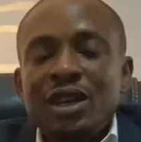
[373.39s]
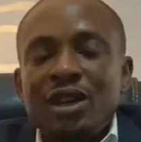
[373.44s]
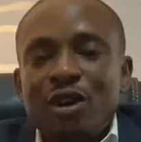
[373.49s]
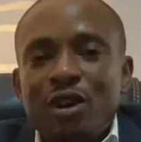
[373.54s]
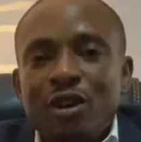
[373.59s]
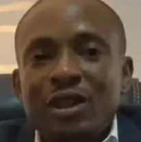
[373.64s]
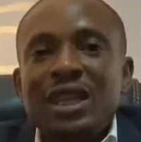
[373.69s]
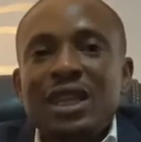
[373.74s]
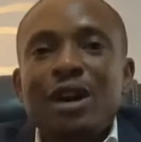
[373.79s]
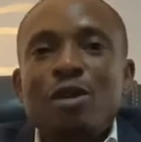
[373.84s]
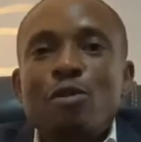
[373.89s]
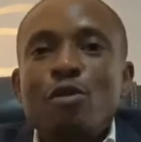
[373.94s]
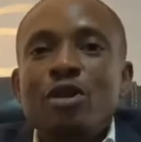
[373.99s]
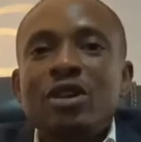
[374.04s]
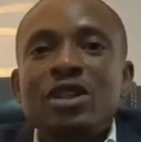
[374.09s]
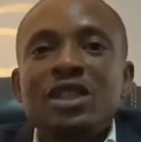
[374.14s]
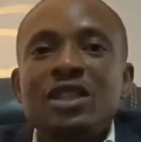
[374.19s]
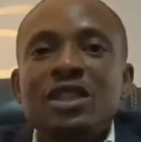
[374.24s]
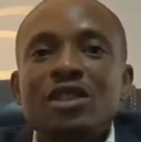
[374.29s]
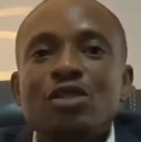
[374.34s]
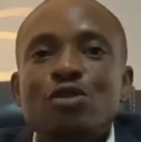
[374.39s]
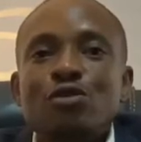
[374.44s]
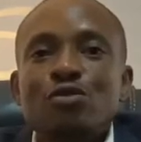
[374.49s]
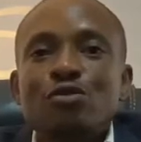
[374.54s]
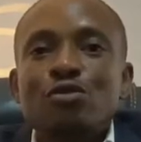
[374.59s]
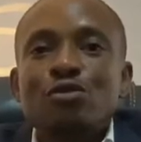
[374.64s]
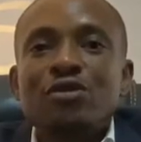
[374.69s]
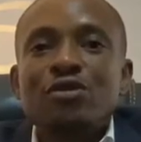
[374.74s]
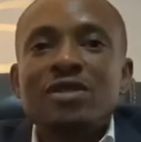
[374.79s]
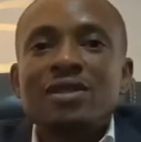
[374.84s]
Other one is
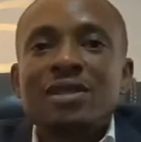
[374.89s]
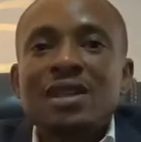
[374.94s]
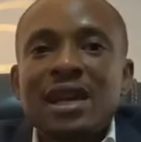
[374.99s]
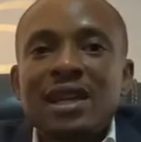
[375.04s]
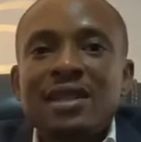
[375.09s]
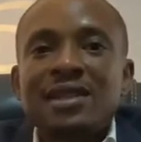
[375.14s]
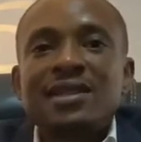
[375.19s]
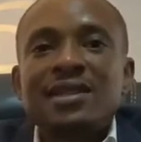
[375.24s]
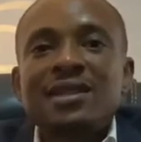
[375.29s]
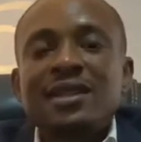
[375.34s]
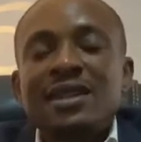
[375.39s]
to set